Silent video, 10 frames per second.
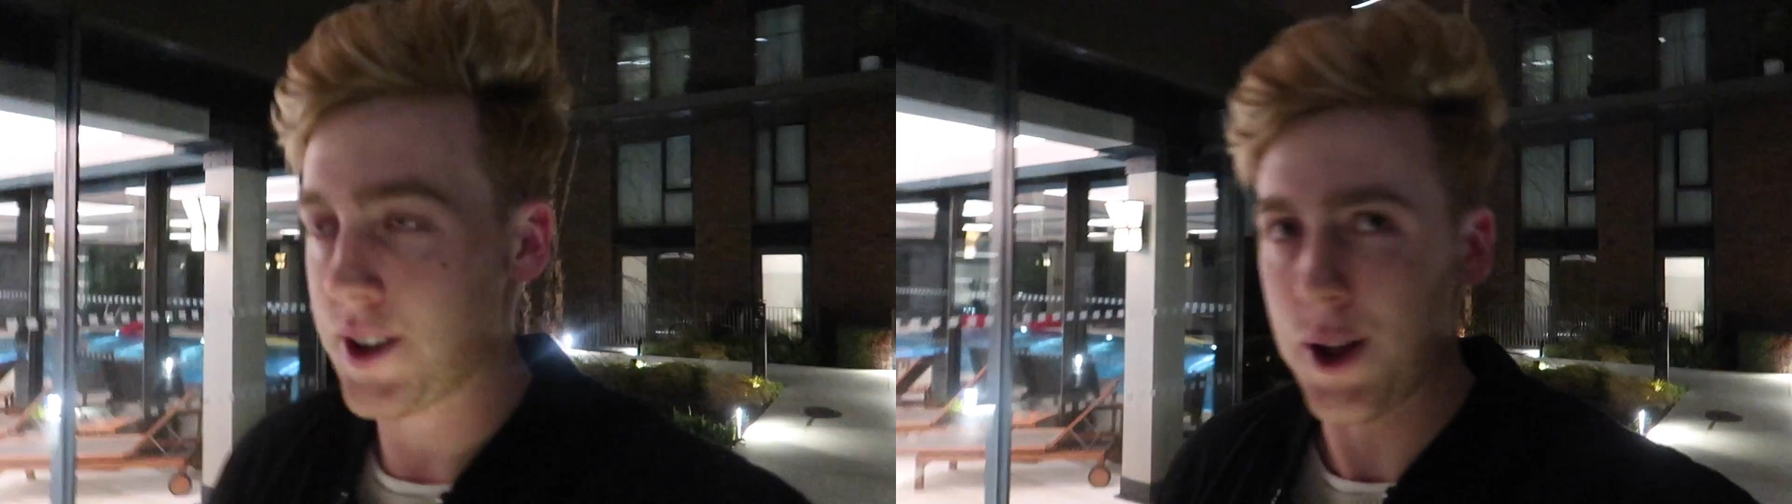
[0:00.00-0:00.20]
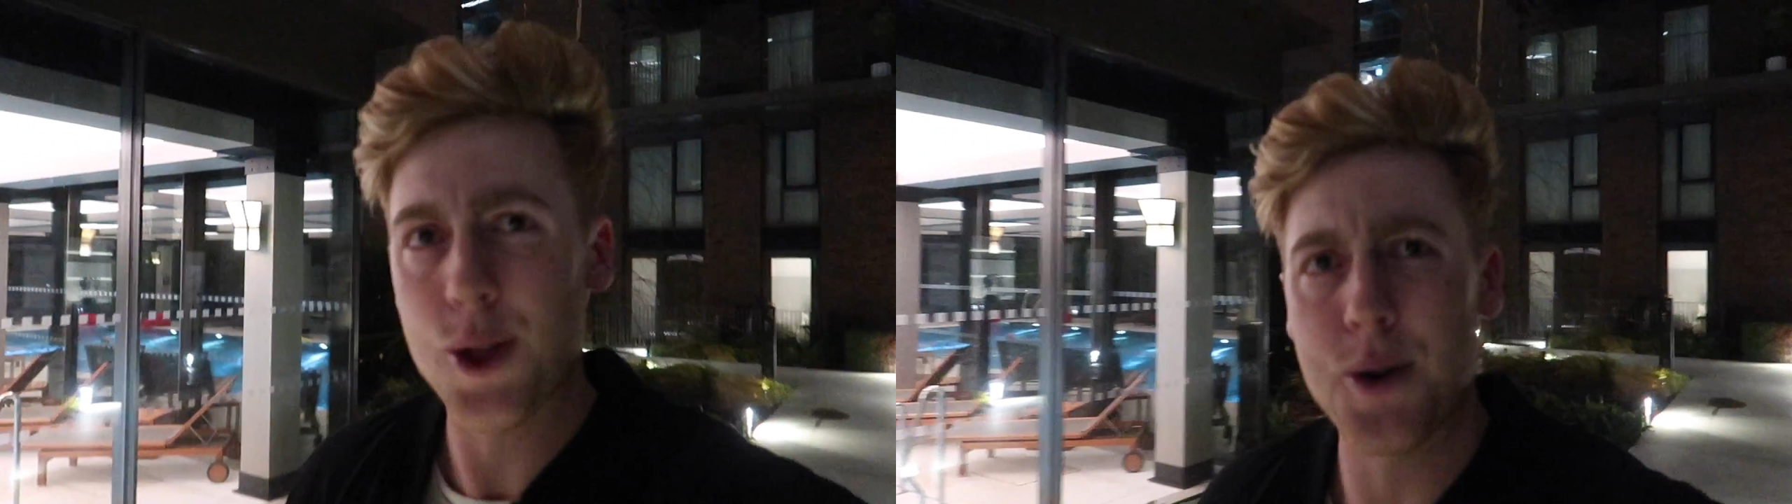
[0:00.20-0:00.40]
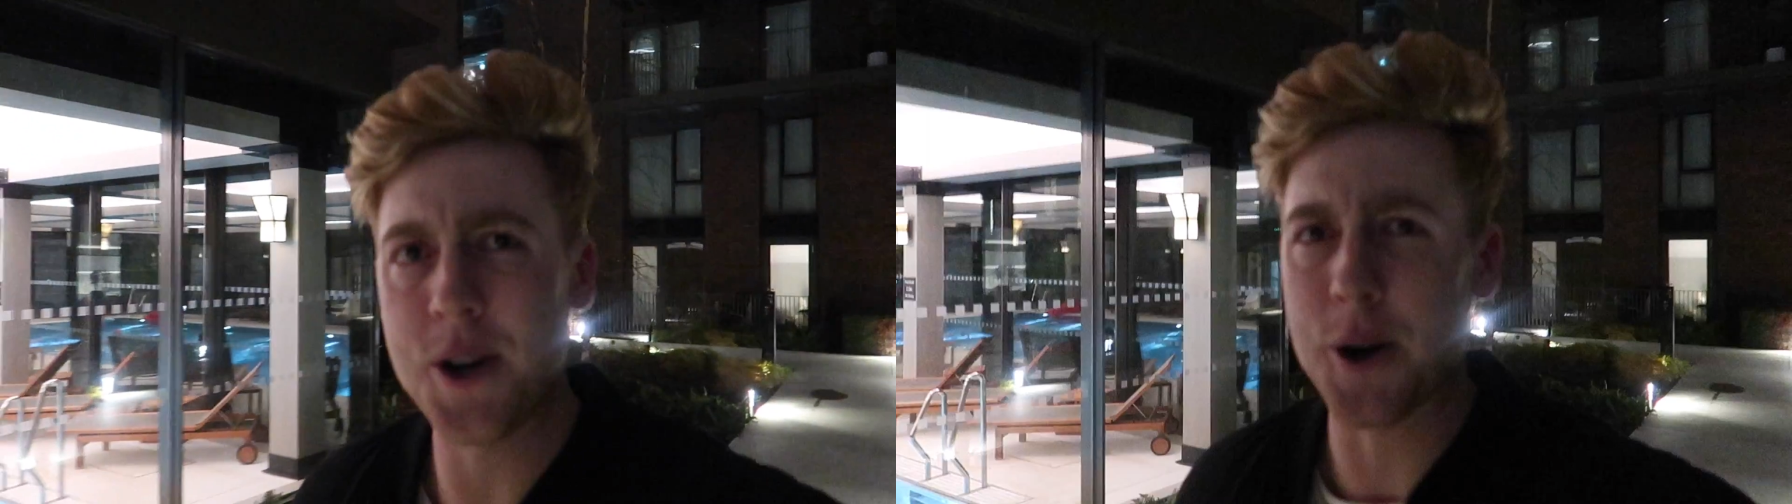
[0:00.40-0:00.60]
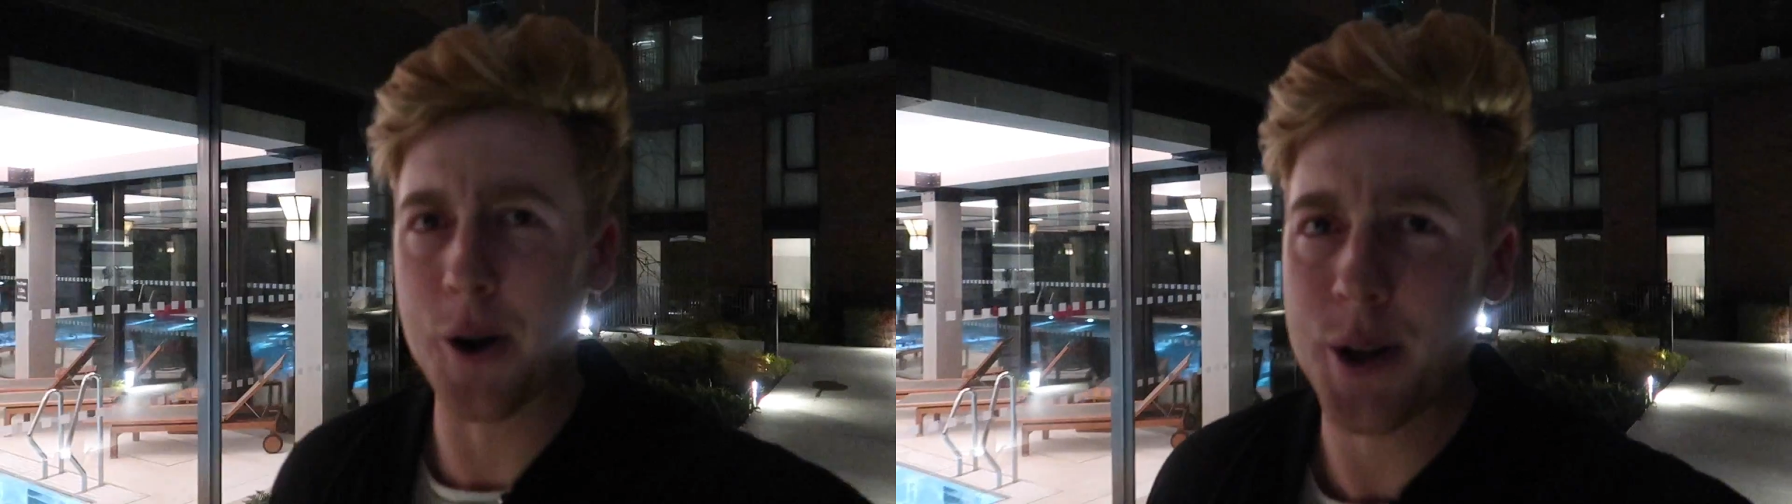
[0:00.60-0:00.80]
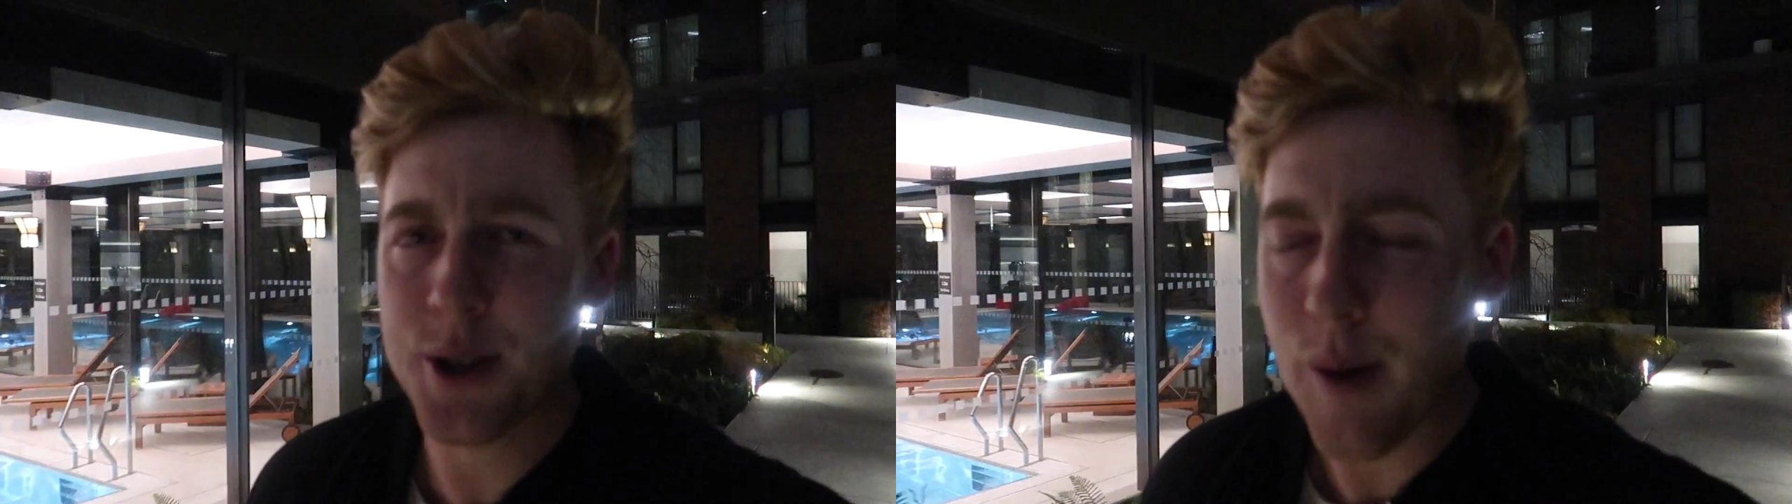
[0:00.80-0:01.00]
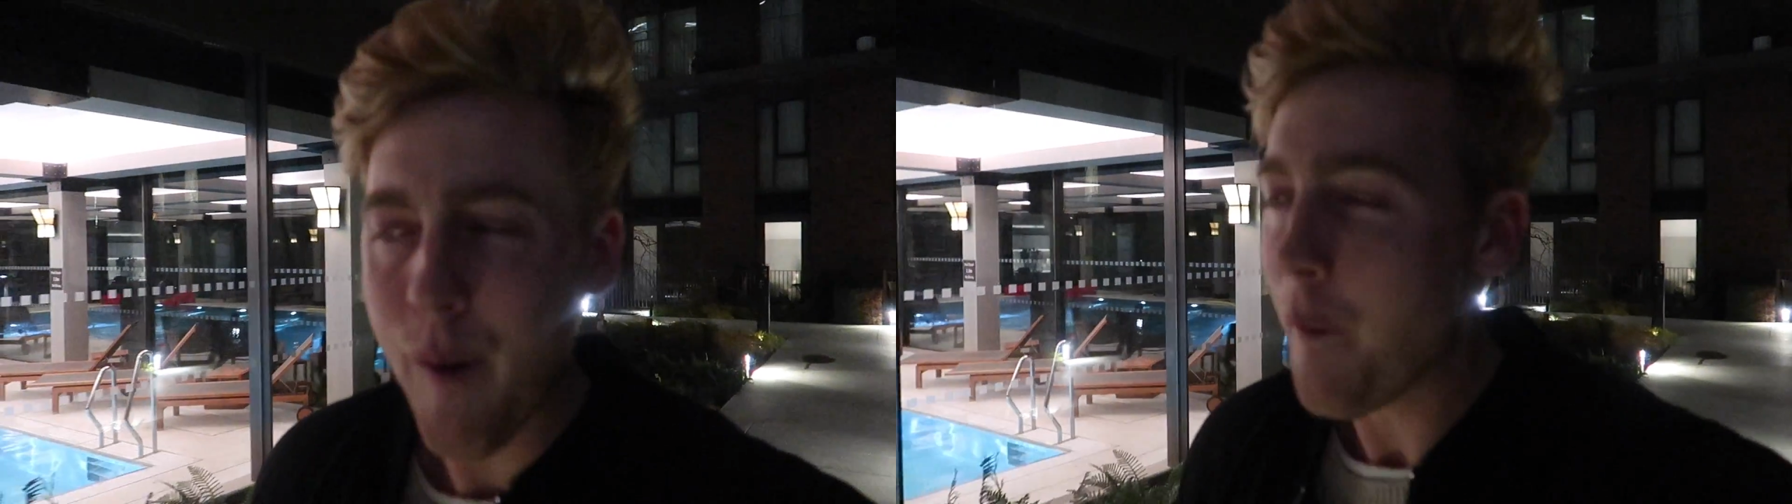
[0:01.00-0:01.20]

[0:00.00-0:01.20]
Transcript: It's like three degrees